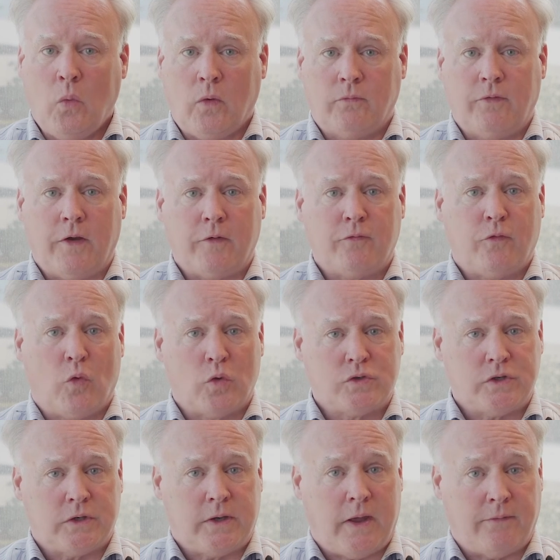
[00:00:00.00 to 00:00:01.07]
We're very
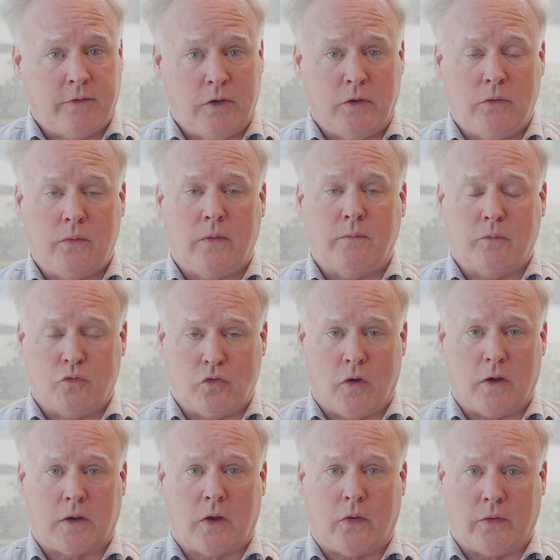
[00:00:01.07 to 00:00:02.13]
fortunate to have a new
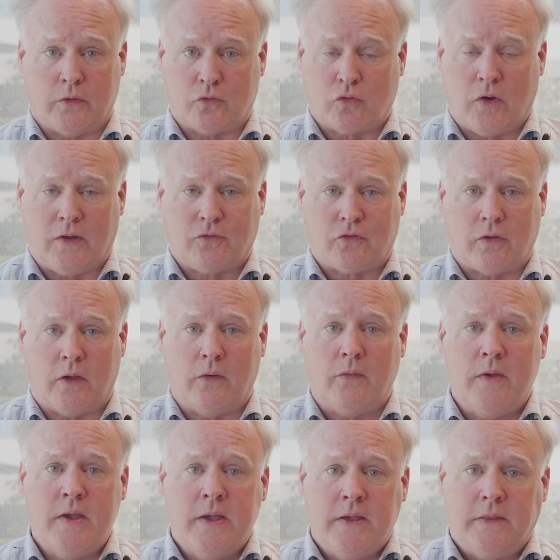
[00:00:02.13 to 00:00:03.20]
drug called Entresto
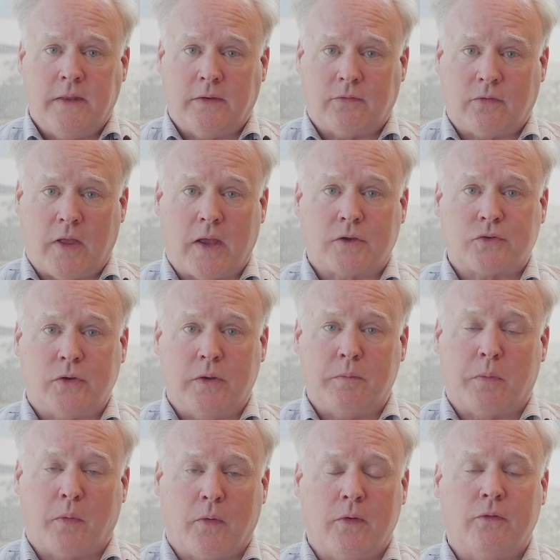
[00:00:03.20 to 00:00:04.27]
that's actually
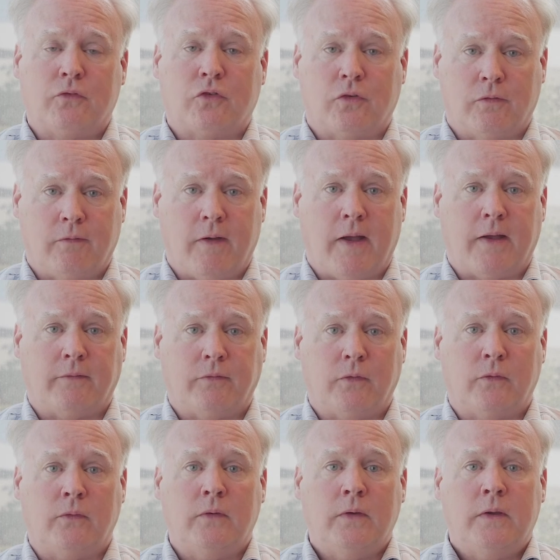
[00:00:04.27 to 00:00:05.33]
improved
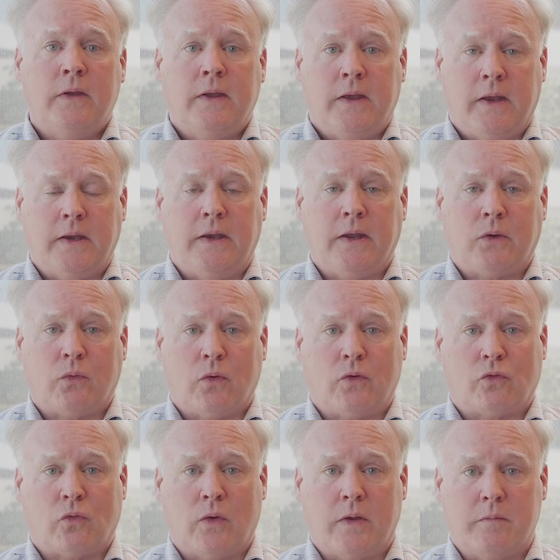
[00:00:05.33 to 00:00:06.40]
survival and
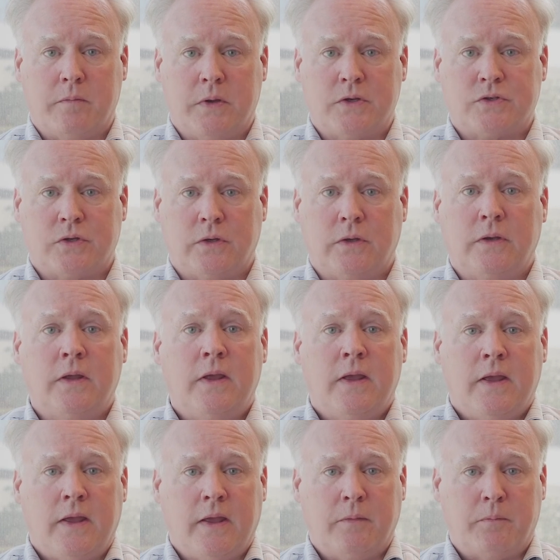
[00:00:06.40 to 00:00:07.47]
decreased readmission
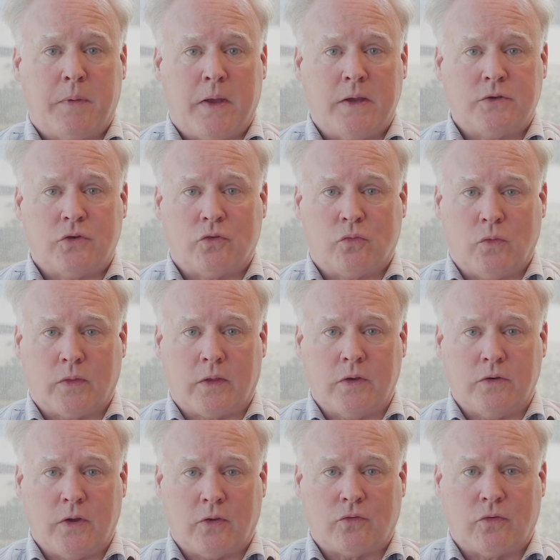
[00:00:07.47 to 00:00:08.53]
in patients with
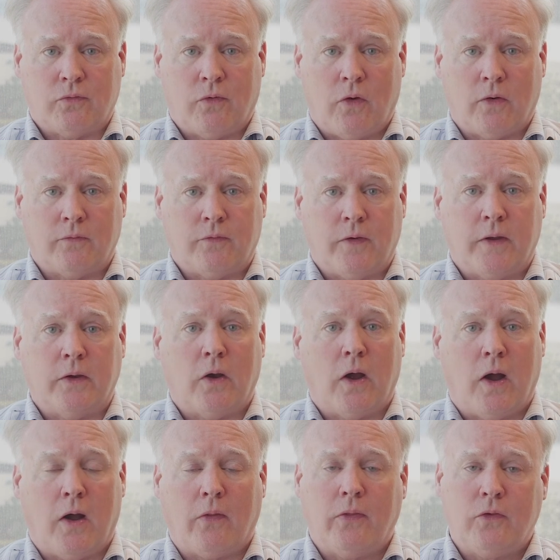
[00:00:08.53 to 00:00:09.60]
congestive heart failure.
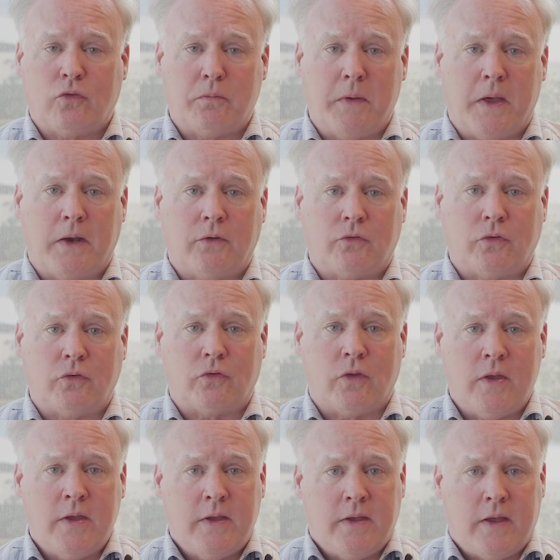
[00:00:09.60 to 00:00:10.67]
All these medicines
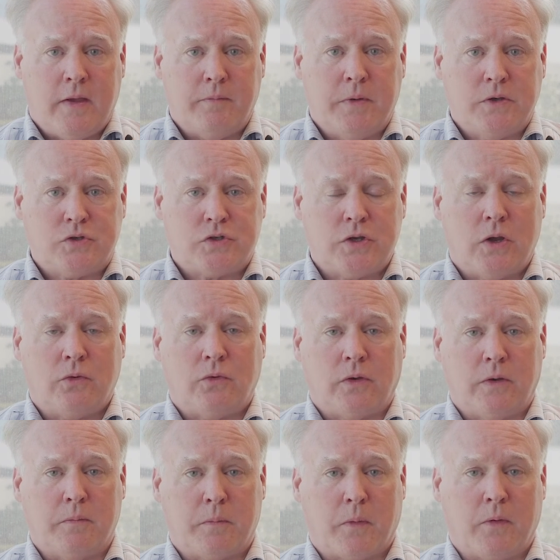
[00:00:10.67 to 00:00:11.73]
have been shown
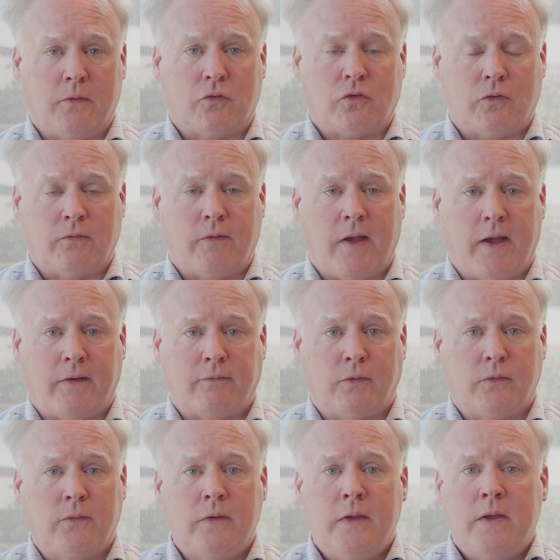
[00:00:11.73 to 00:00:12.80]
to improve
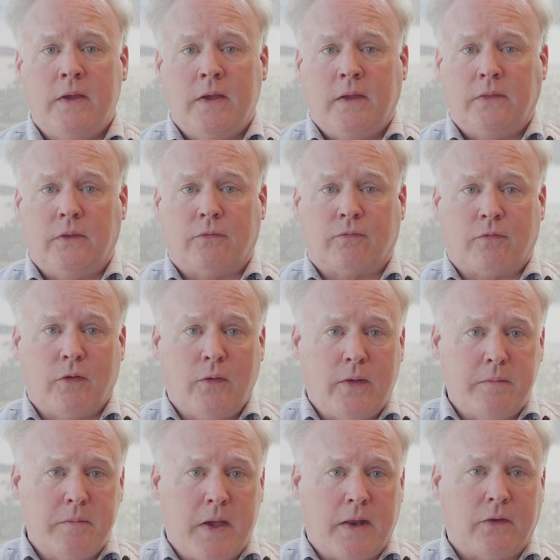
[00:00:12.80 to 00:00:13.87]
survival. The
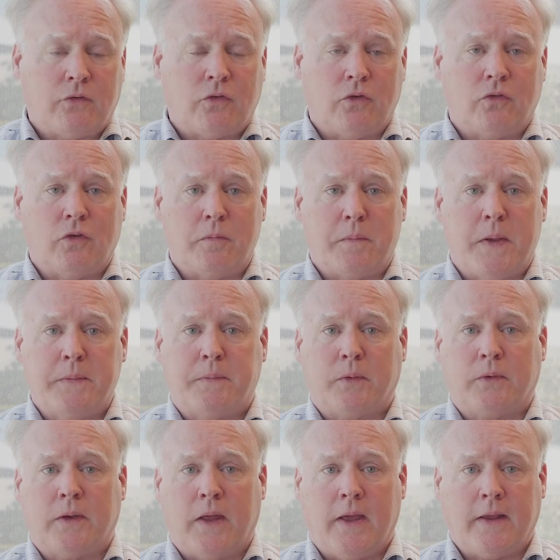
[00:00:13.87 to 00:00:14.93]
fluid medicines that people
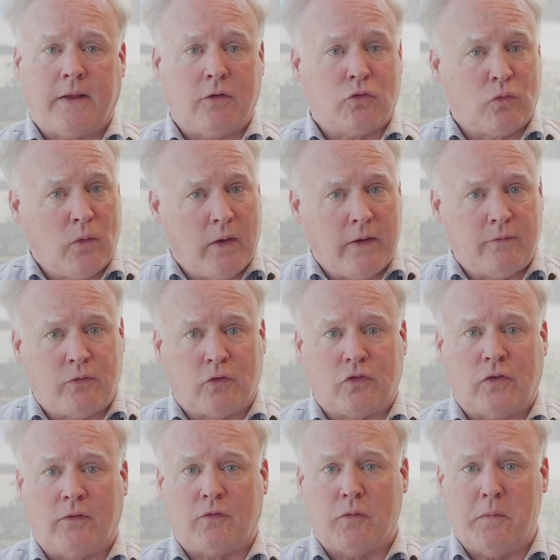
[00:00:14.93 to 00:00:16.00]
take is really for
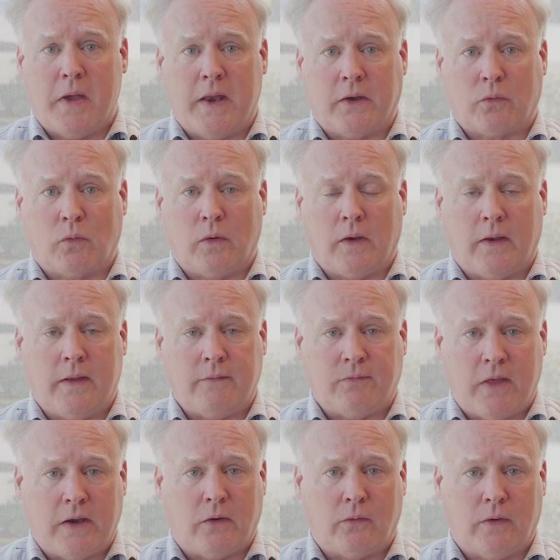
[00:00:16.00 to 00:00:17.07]
symptomatic relief.
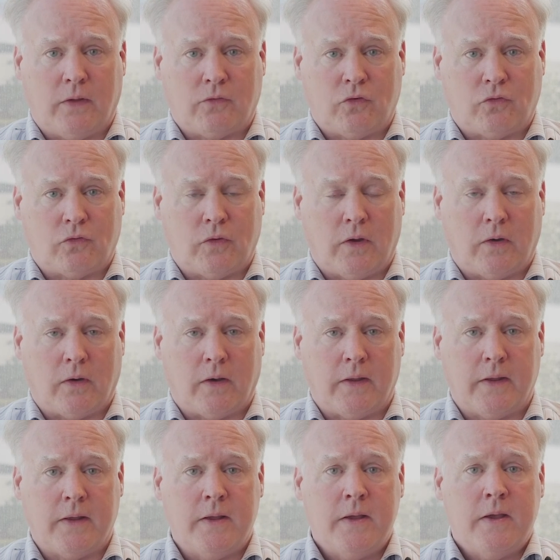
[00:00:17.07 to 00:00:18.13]
They don't
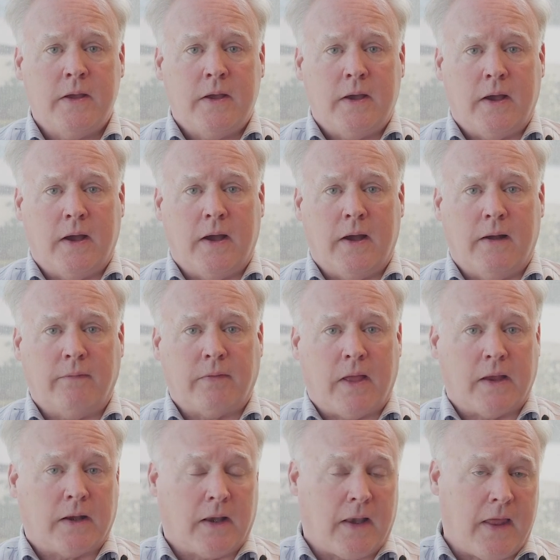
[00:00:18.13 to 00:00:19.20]
necessarily
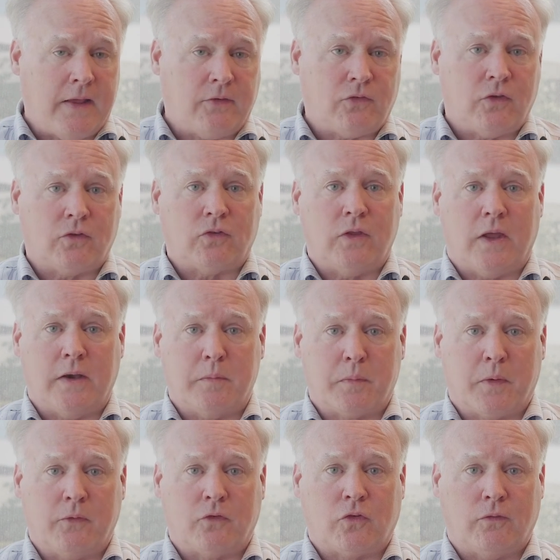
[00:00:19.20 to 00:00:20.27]
like Lasix doesn't
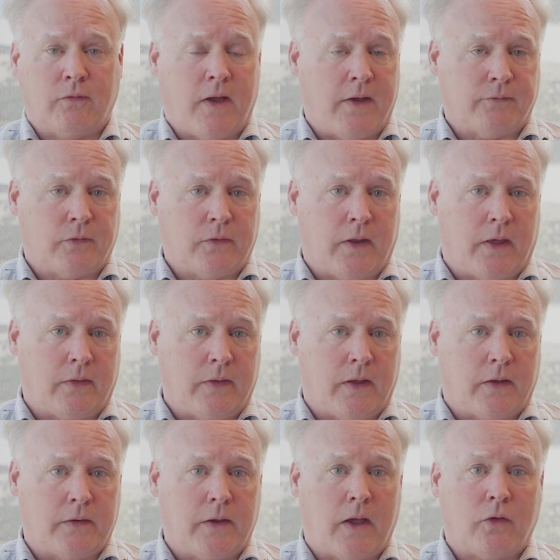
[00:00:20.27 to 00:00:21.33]
improve survival. Now the
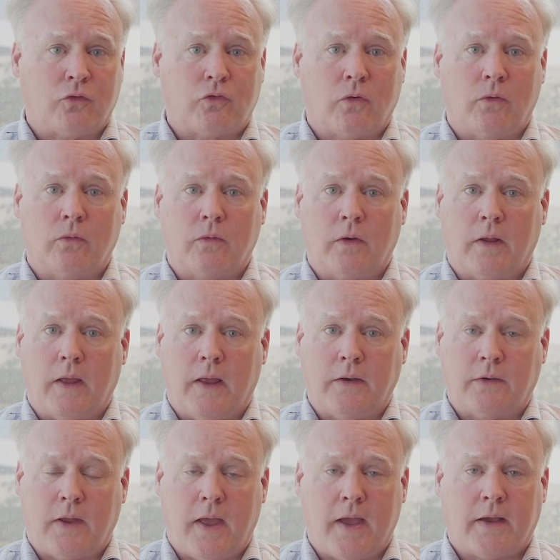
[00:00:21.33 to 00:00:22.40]
aldosterone
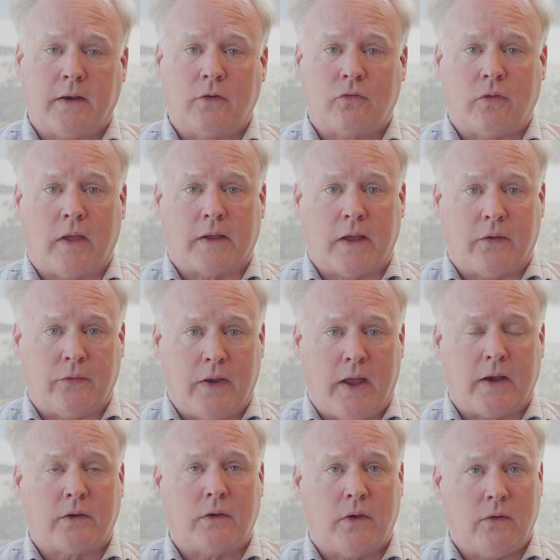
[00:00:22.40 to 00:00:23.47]
antagonist like
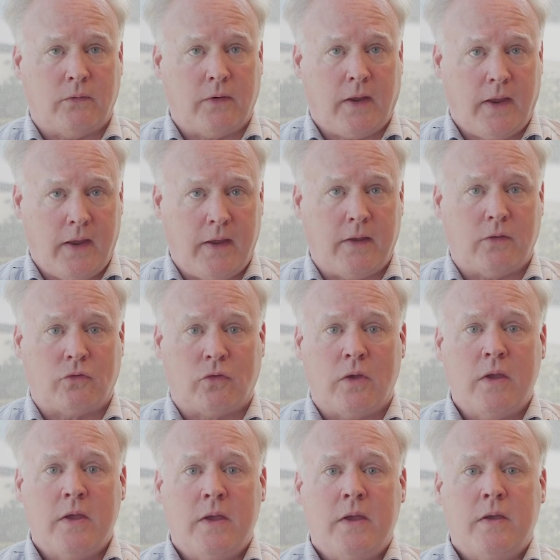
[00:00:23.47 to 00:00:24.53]
aldactone has
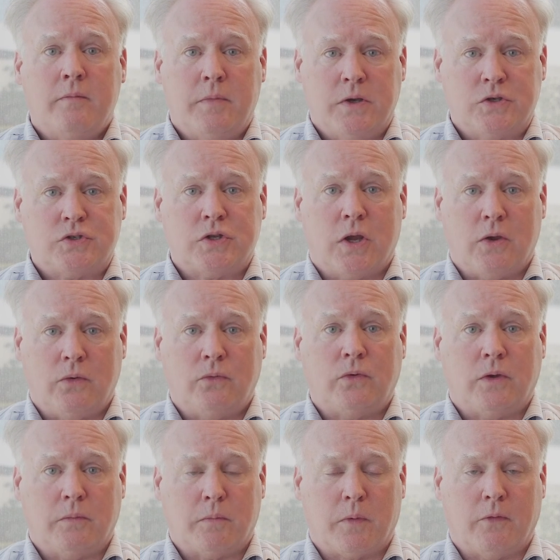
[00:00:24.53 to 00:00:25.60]
been shown
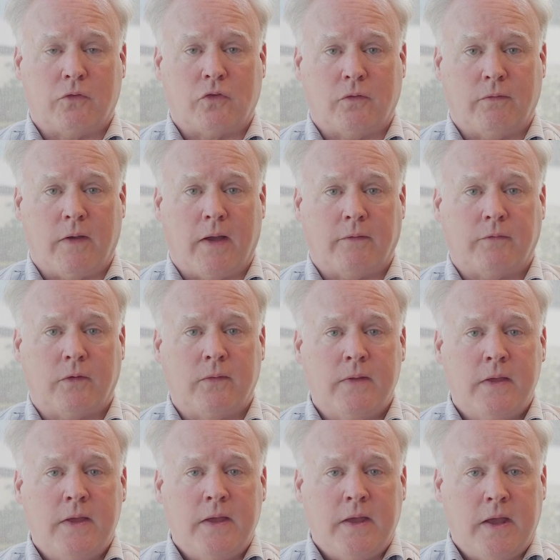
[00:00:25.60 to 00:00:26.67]
to improve survival.
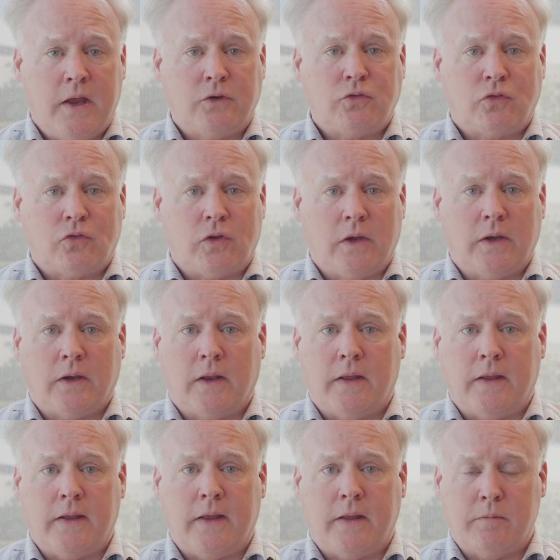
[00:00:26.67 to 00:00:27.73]

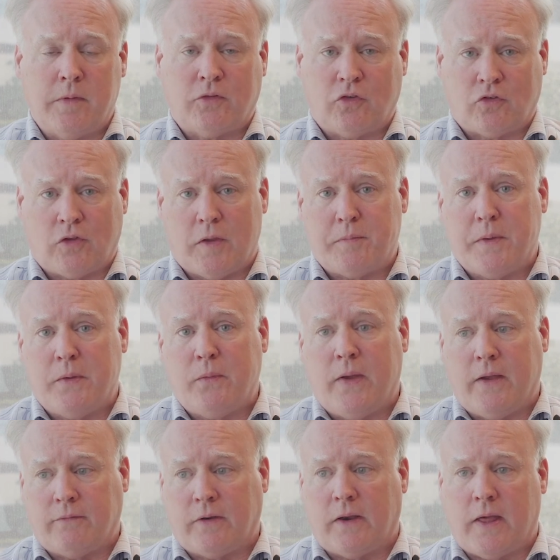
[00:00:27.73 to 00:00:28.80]
Interestingly, in Mississippi we
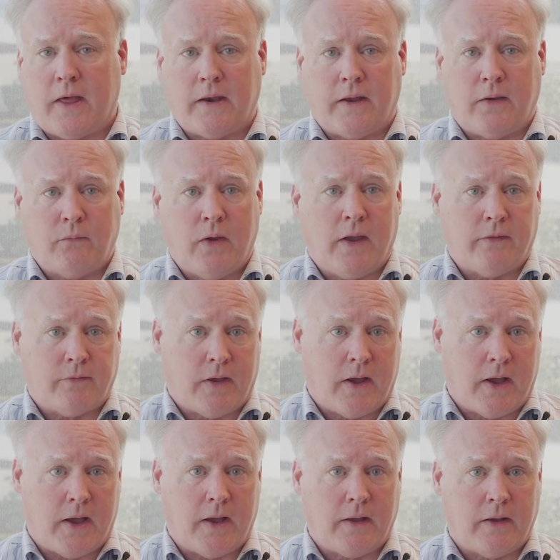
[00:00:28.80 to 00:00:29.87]
have a
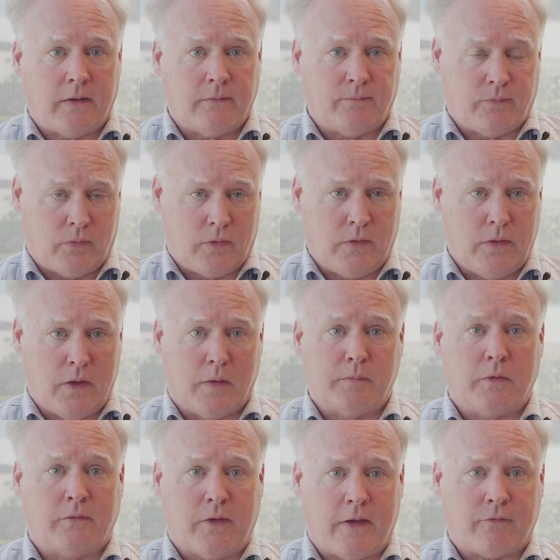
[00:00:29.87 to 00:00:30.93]
high
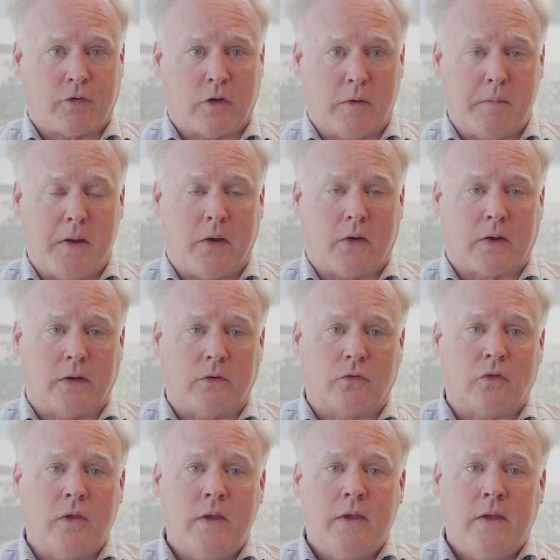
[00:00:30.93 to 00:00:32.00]
number of African Americans.